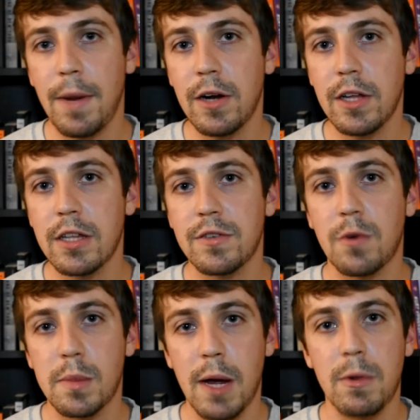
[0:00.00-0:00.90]
Apparently, this
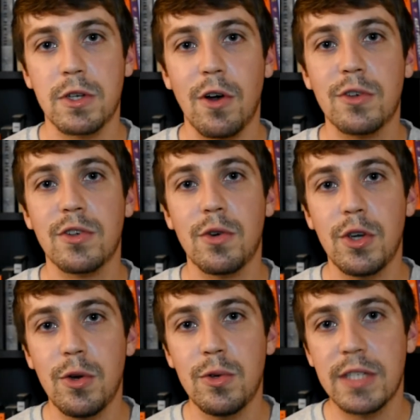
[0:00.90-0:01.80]
format was also
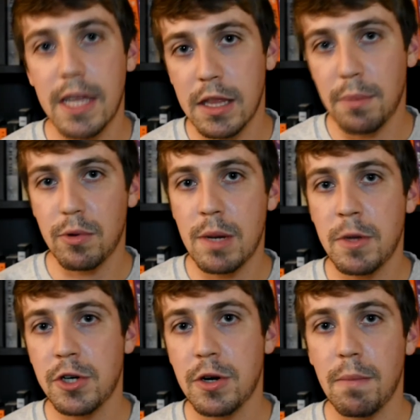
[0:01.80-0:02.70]
used in The
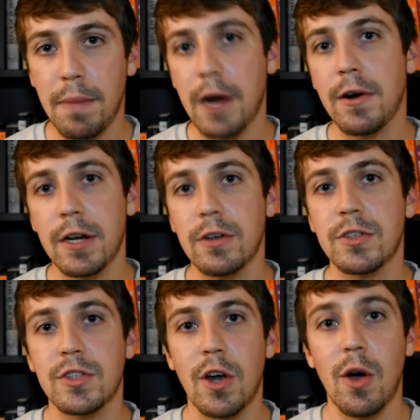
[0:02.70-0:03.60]
Premature Burial,
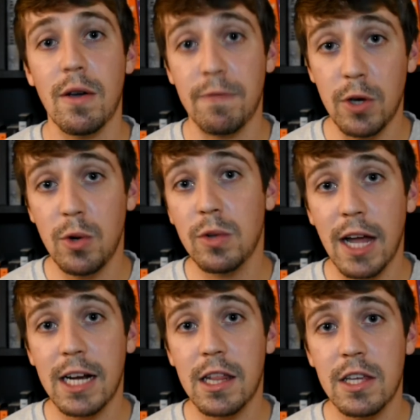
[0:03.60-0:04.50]
so if you
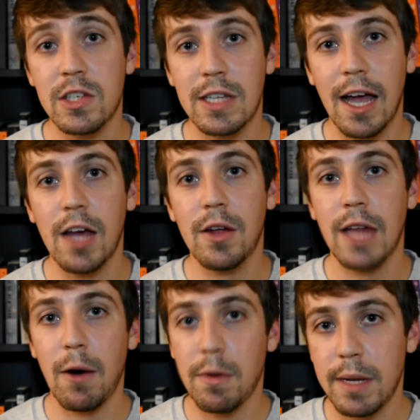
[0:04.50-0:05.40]
liked this style,
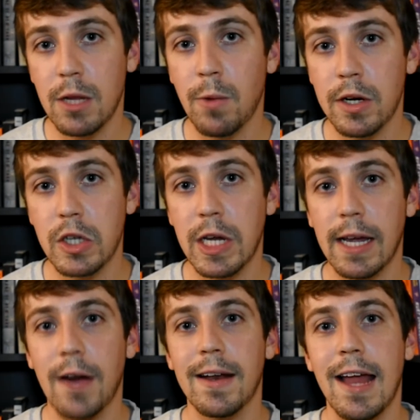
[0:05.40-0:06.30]
that would be the one to
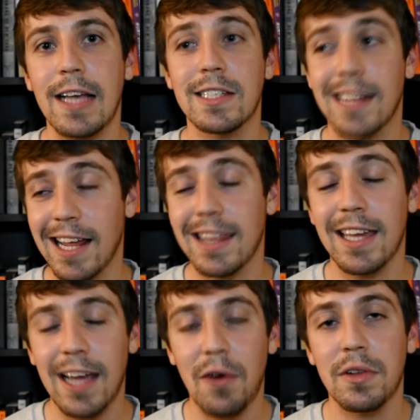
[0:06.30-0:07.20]
check out next, and I
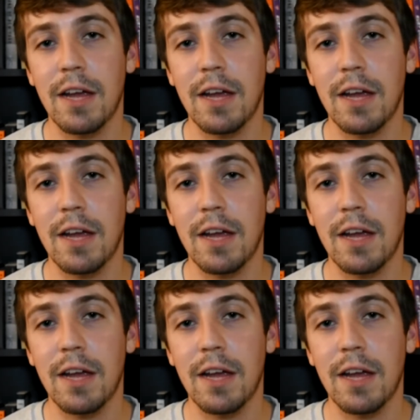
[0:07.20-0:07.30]
think I will